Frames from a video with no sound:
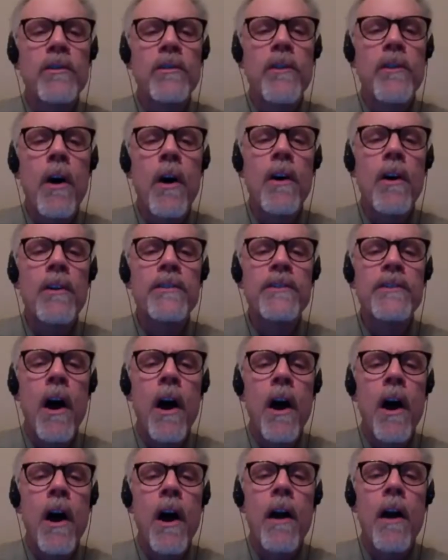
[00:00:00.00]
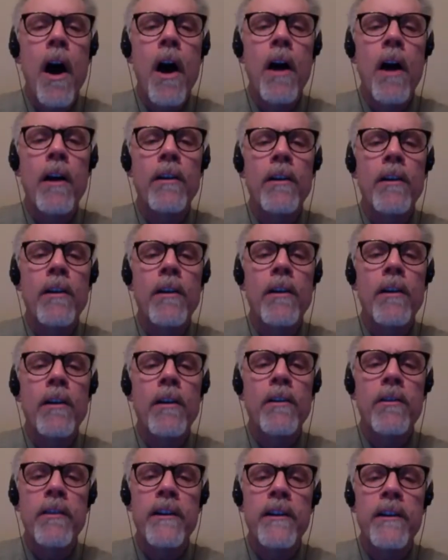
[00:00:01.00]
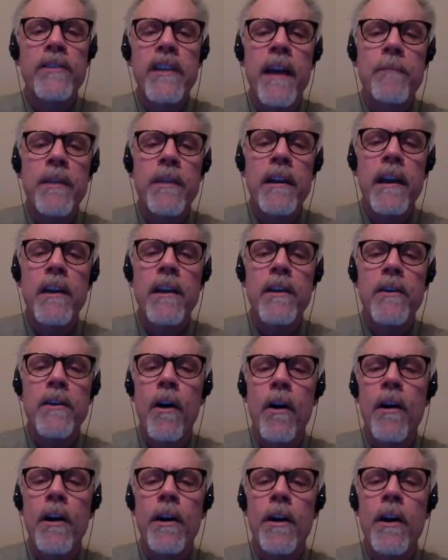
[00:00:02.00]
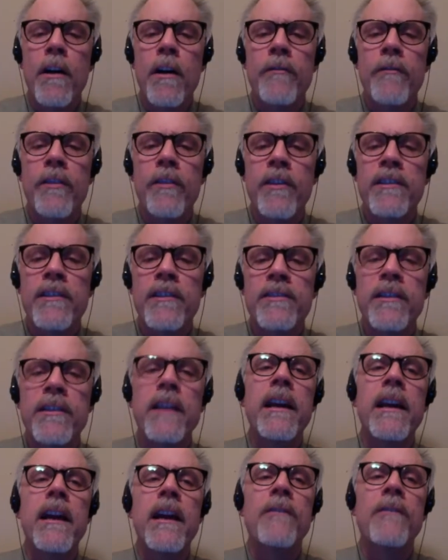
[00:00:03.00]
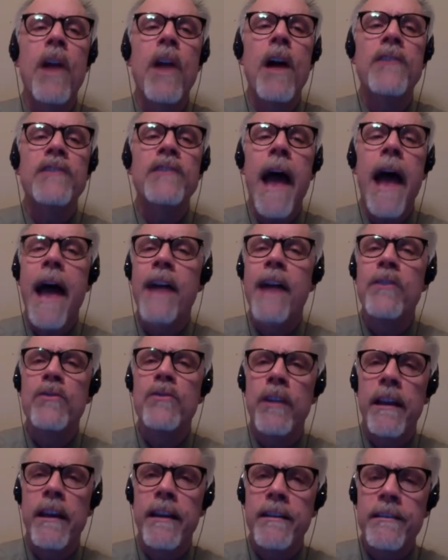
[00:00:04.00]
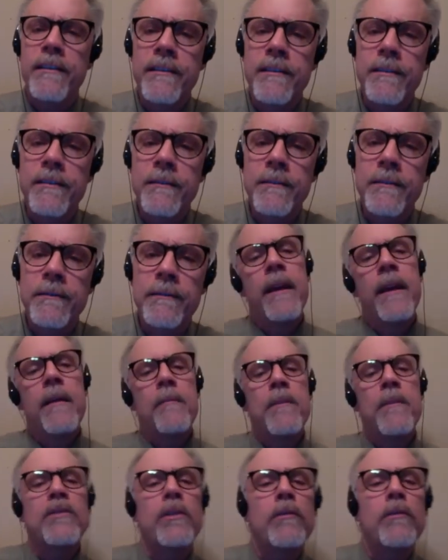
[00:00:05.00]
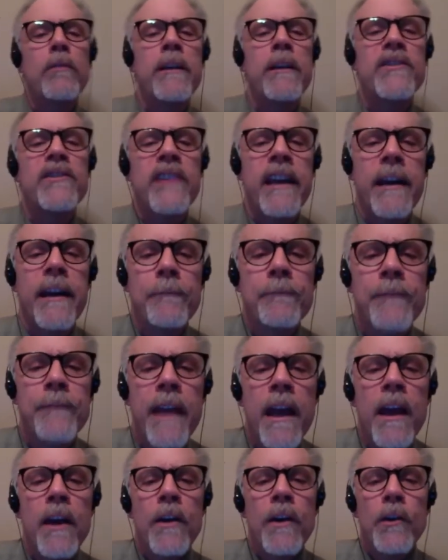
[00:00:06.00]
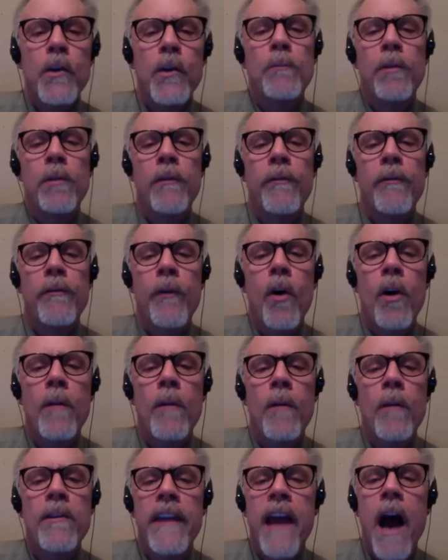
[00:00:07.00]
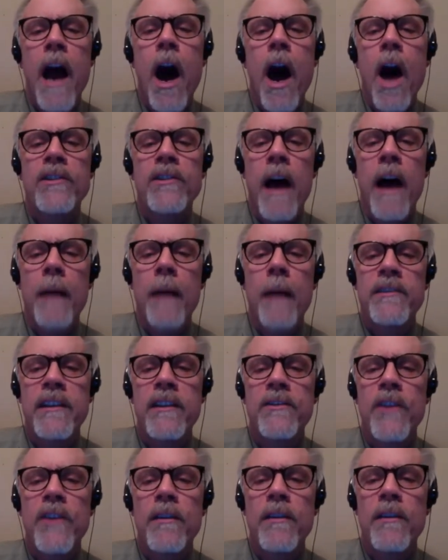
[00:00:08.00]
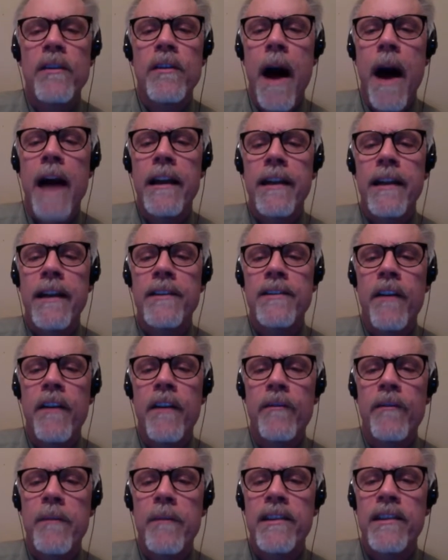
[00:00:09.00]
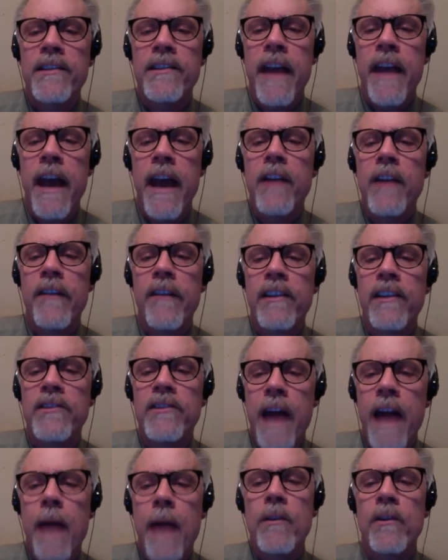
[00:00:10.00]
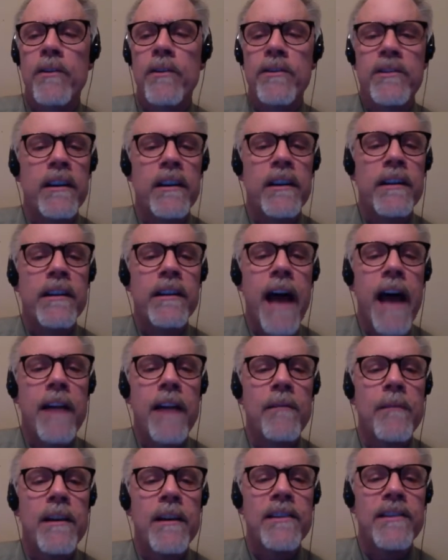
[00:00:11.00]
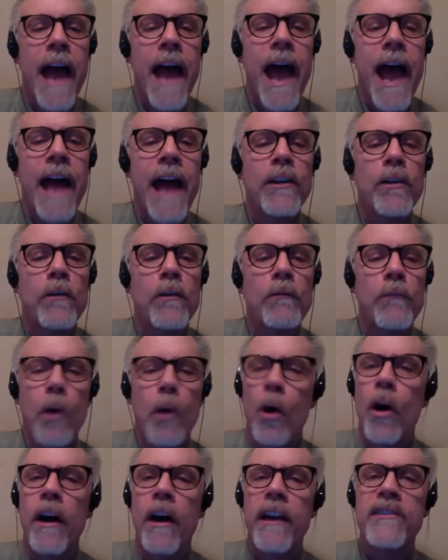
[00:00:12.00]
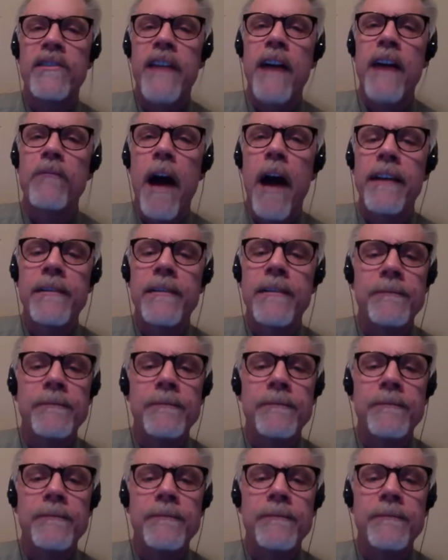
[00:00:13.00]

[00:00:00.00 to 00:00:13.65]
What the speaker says: calls R.R. Creasy, Deputy Coroner for the City of Los Angeles. Mr. Creasy, you performed the autopsies on the bodies of Miss Hedvig Samuelson and Miss Ann Leroy. Is that right?